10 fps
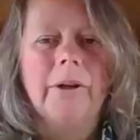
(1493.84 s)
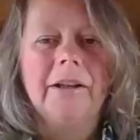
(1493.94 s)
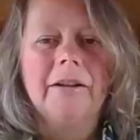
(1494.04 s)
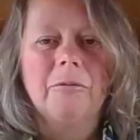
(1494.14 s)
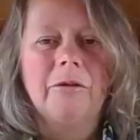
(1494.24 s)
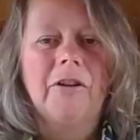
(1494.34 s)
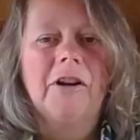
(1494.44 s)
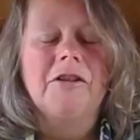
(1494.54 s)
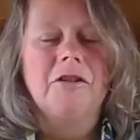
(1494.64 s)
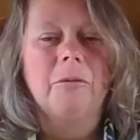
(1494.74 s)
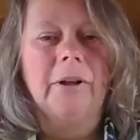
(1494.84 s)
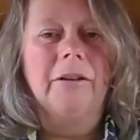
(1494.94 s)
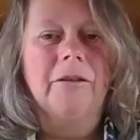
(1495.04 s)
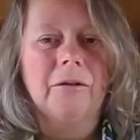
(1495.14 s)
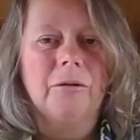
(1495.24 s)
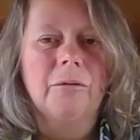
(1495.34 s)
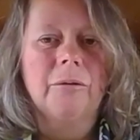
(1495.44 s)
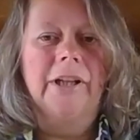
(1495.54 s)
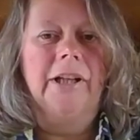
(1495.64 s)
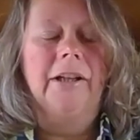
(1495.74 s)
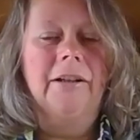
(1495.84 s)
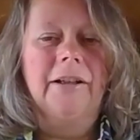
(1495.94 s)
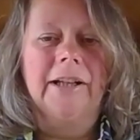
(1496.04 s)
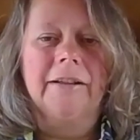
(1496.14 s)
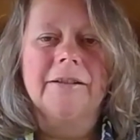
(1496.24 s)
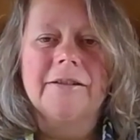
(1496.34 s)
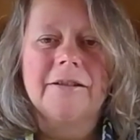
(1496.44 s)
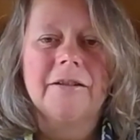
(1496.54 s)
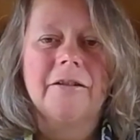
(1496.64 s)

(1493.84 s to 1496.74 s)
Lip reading: can provide you with all the links